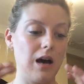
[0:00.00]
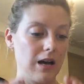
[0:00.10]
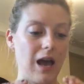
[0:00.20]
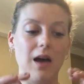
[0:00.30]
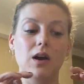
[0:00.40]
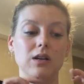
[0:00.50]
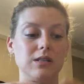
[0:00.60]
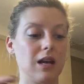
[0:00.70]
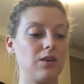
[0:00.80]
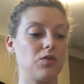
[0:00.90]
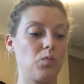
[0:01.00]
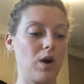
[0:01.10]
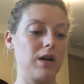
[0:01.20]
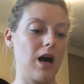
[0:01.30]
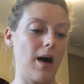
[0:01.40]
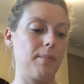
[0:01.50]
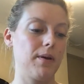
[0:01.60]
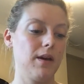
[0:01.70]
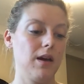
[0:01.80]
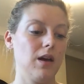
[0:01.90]
Again, a standard 1 cup.
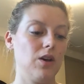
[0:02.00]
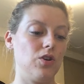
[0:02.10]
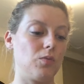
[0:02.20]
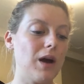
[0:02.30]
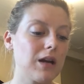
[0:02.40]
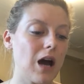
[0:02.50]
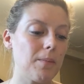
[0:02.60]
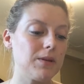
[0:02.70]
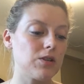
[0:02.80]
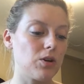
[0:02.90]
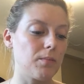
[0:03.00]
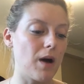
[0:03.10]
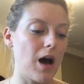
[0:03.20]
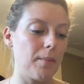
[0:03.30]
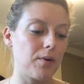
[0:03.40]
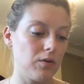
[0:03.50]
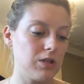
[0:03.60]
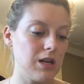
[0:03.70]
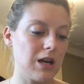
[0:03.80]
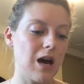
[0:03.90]
Your red cup is your
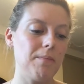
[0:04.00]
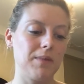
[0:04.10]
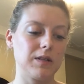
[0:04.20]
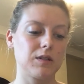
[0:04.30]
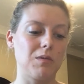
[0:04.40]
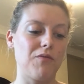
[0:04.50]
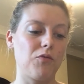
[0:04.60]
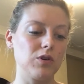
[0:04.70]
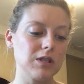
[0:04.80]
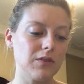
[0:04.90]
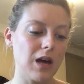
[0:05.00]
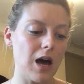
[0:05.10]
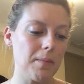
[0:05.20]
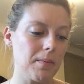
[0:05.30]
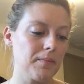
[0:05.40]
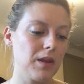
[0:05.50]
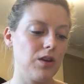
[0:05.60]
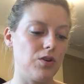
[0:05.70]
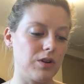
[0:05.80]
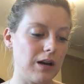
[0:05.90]
protein cup. That's 3/4 of a cup.
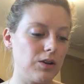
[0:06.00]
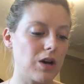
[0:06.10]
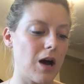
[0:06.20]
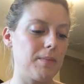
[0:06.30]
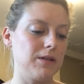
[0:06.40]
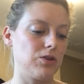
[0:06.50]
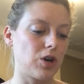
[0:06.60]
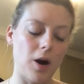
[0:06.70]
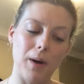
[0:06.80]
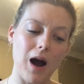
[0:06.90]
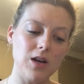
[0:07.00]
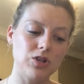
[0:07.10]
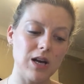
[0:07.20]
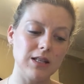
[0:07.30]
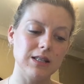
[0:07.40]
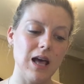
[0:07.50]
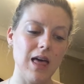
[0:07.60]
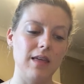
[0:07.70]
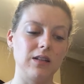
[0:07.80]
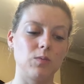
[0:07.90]
Your yellow cup is your carbohydrates.
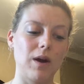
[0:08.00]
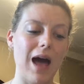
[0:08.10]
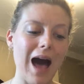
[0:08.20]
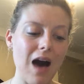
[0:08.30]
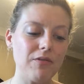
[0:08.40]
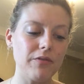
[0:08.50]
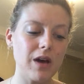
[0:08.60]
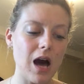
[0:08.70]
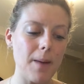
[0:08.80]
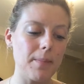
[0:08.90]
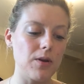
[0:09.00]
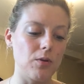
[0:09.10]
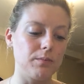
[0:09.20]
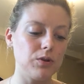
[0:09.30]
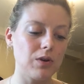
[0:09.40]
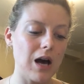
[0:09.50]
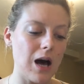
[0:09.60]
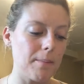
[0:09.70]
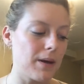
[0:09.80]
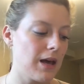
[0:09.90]
That's 1/2 of a cup. Your blue
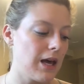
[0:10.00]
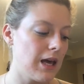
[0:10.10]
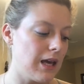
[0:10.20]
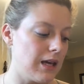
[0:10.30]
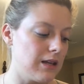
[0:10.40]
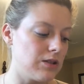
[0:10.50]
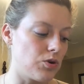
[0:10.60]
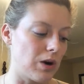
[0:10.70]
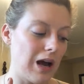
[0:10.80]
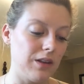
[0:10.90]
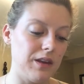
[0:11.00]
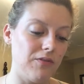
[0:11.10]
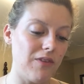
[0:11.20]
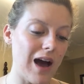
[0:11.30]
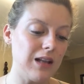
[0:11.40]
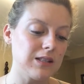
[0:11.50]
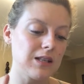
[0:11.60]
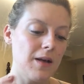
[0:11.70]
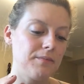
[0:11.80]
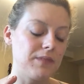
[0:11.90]
cup is your healthy
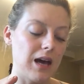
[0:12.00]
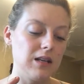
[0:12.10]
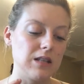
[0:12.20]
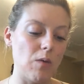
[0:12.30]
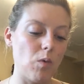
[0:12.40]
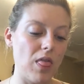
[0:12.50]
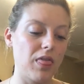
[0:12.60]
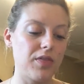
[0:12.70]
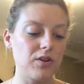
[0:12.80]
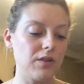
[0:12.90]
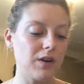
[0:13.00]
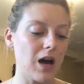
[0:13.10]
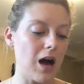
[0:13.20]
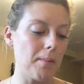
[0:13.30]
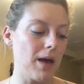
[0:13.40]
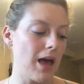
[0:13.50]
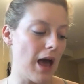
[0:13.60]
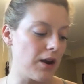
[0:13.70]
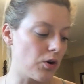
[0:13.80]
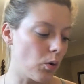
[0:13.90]
fats. That is 1/3 of a cup.
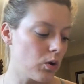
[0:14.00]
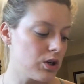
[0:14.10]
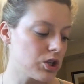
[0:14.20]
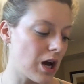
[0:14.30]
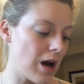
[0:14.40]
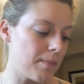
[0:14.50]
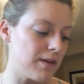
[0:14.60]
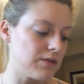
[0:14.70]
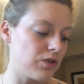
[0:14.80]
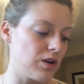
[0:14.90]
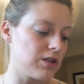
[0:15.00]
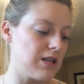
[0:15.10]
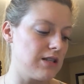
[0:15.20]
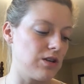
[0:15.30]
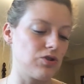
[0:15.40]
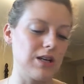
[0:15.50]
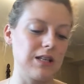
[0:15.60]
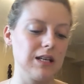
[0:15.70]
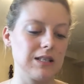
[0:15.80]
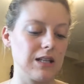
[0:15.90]
And your orange cup is for your seeds and
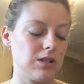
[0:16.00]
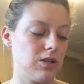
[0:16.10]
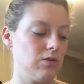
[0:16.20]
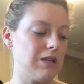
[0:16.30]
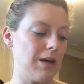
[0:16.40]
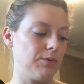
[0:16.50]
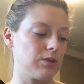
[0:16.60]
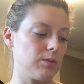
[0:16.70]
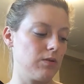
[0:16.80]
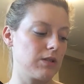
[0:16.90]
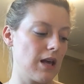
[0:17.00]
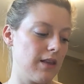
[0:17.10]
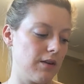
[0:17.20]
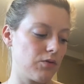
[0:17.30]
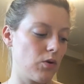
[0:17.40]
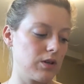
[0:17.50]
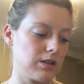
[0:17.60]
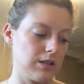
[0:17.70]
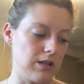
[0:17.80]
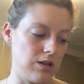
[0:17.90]
dressings. That's 2 tablespoons. And then, of
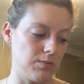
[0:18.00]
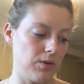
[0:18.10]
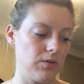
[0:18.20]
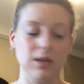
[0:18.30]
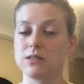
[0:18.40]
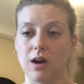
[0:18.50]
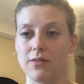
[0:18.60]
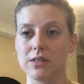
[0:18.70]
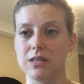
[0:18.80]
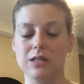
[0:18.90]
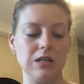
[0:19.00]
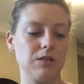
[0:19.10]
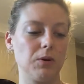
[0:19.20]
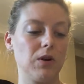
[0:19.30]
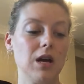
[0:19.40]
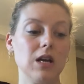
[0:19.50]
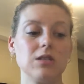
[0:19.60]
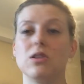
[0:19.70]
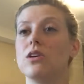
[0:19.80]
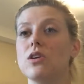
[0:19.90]
course, the teaspoon is obviously a teaspoon.
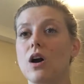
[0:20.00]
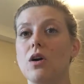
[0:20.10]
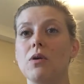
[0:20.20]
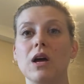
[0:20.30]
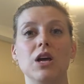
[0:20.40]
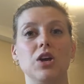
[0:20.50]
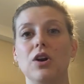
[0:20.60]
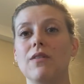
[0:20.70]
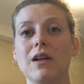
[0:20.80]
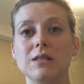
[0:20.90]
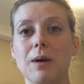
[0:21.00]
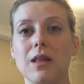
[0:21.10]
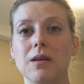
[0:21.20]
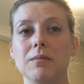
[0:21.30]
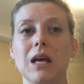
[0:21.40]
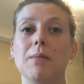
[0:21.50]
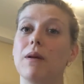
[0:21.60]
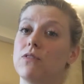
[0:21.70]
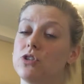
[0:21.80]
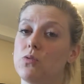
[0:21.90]
So there you go. You don't even have to buy them.
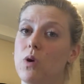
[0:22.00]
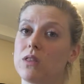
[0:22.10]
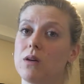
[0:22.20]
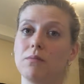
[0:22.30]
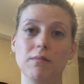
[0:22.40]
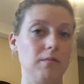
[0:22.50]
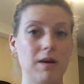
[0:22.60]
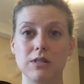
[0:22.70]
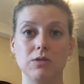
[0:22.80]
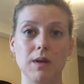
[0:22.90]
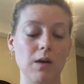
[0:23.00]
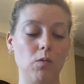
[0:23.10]
But if you do want them, message me.